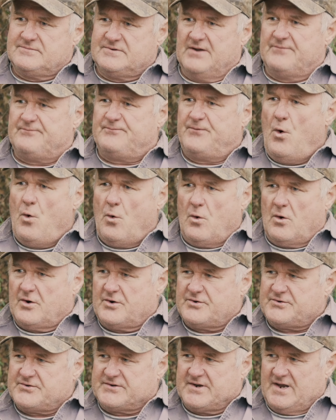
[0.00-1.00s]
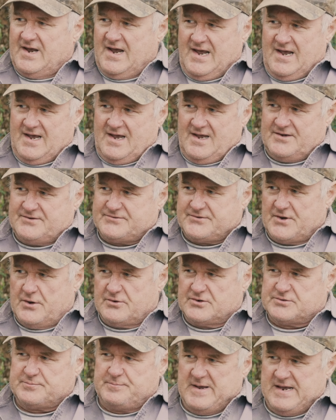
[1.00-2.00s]
divorced, so
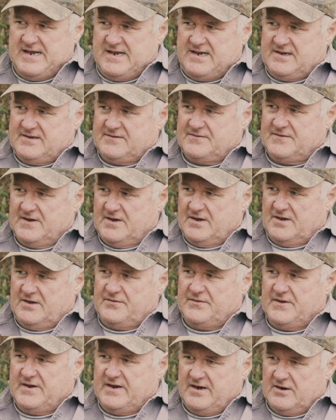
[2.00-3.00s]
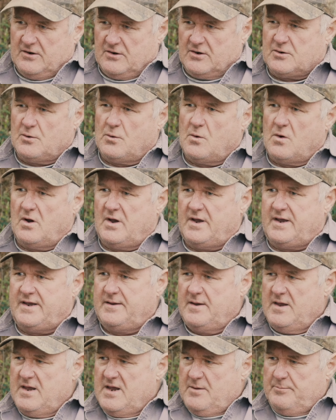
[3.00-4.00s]
to speak, the Iroquois
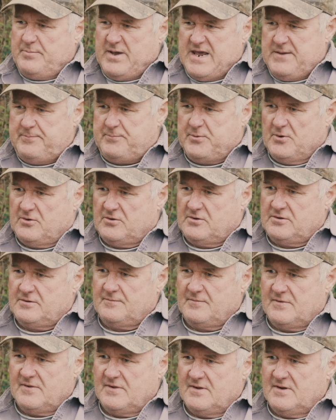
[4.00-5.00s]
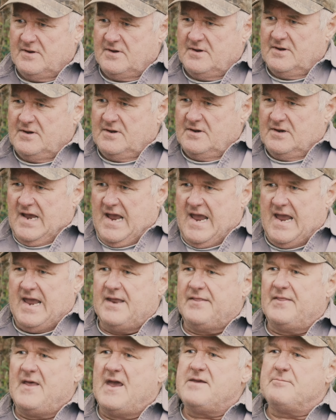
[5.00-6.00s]
people,
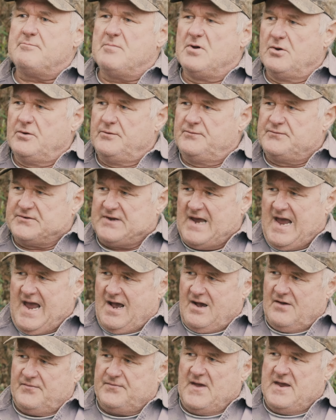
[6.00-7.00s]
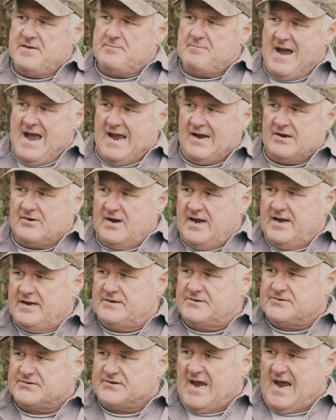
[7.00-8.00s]
and they moved south. They
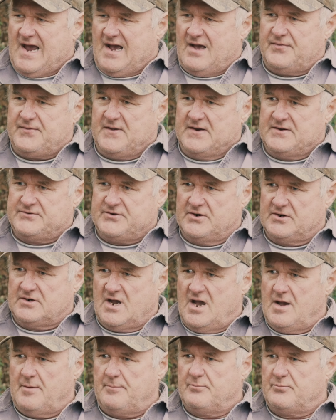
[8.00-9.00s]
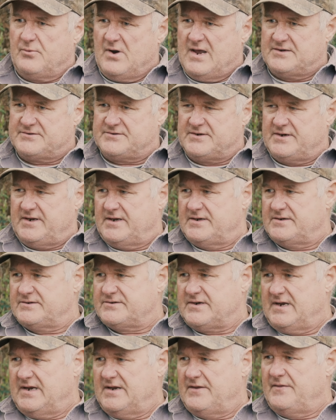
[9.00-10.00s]
migrated south and took up
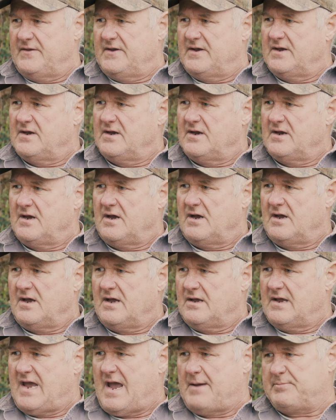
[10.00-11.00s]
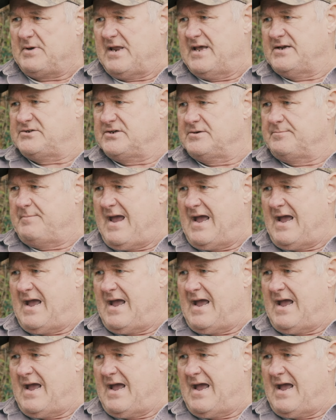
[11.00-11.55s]
residence in the Appalachian